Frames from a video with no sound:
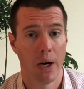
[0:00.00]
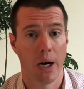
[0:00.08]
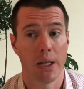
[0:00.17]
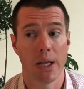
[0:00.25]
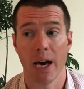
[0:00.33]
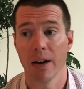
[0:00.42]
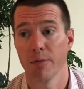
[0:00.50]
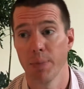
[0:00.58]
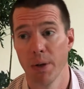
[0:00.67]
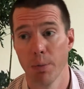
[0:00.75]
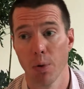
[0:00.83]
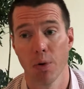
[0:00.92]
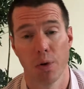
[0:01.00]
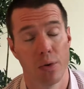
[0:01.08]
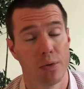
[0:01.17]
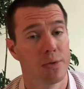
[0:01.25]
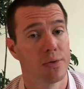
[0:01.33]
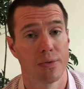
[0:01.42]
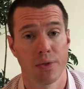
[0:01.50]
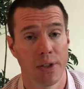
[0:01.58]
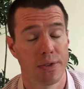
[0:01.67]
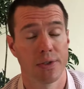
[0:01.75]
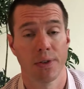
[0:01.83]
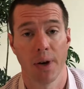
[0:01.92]
A lot of people use
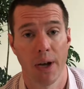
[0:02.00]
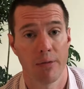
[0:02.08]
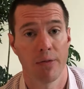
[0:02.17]
Instagram,